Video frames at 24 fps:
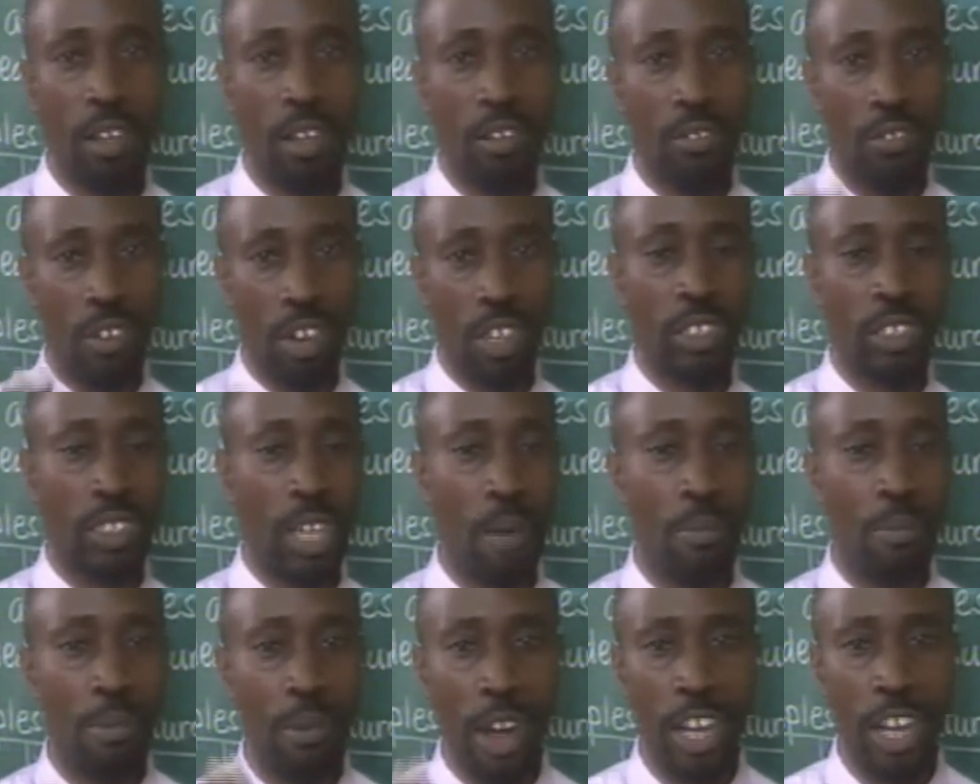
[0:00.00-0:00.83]
For
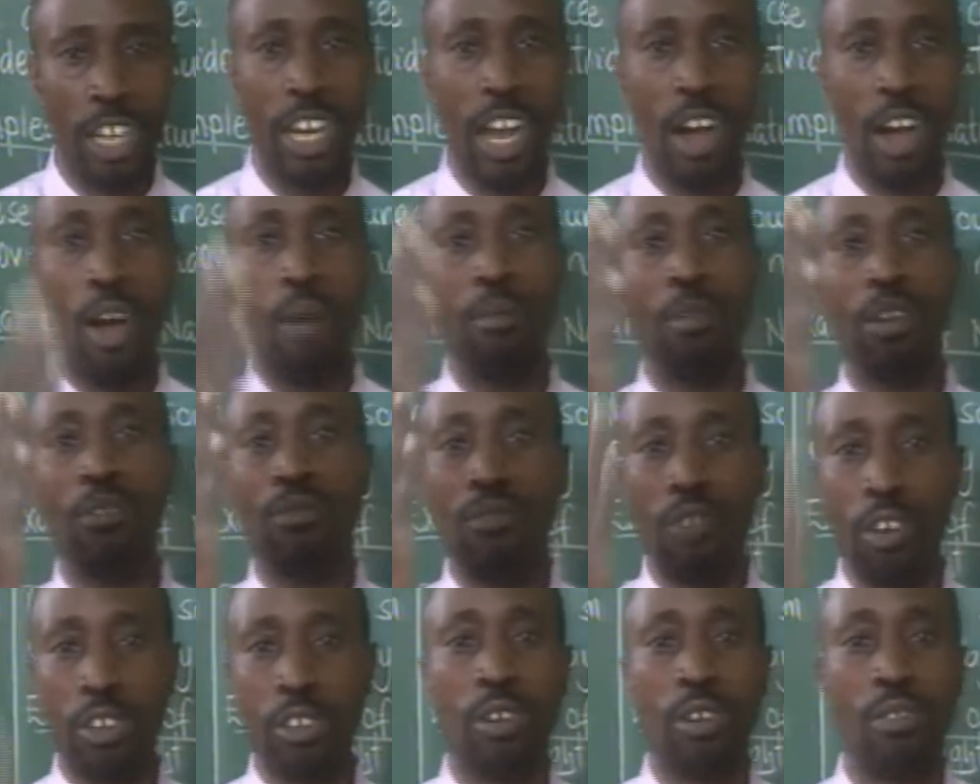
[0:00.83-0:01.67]
example, right now I'm in
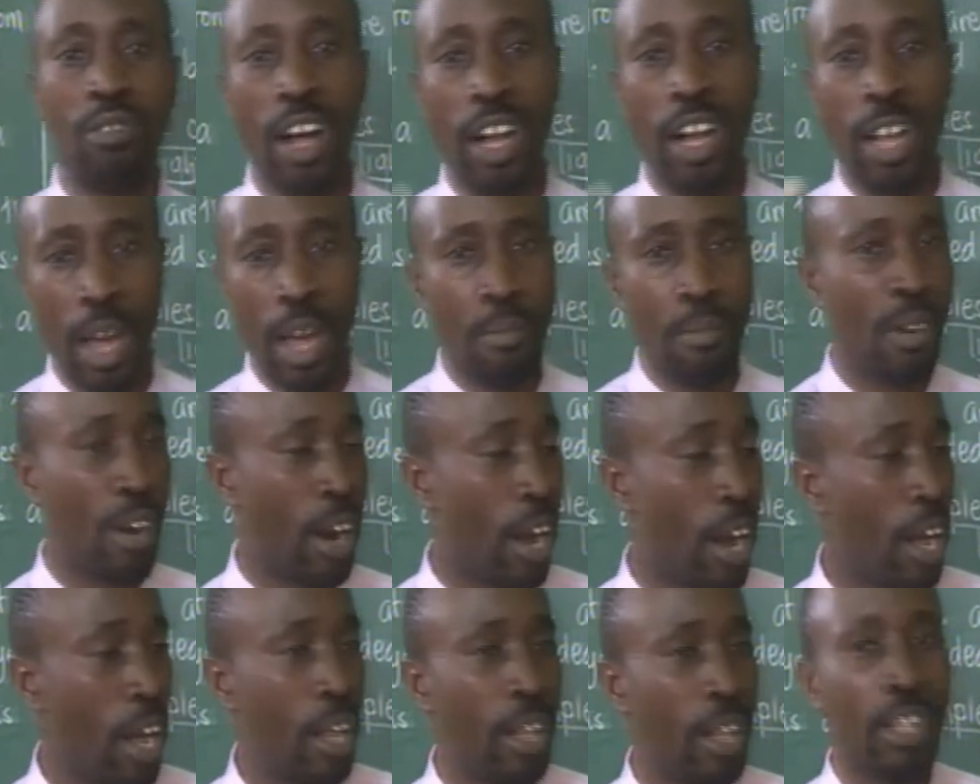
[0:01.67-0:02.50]
front of the
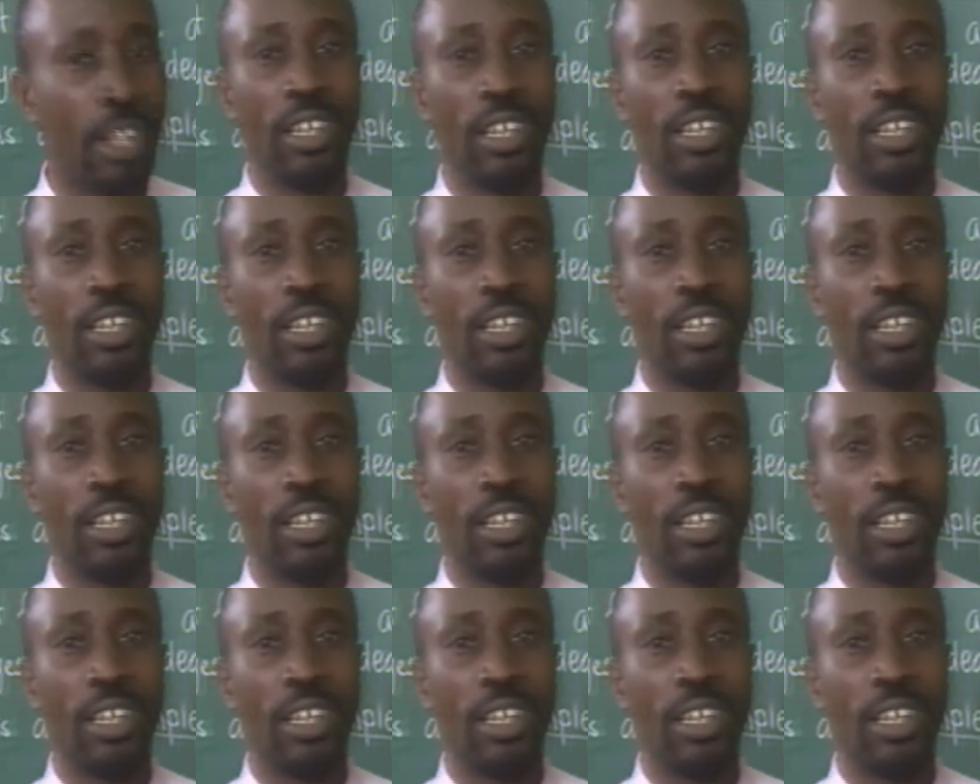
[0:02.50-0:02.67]
camera.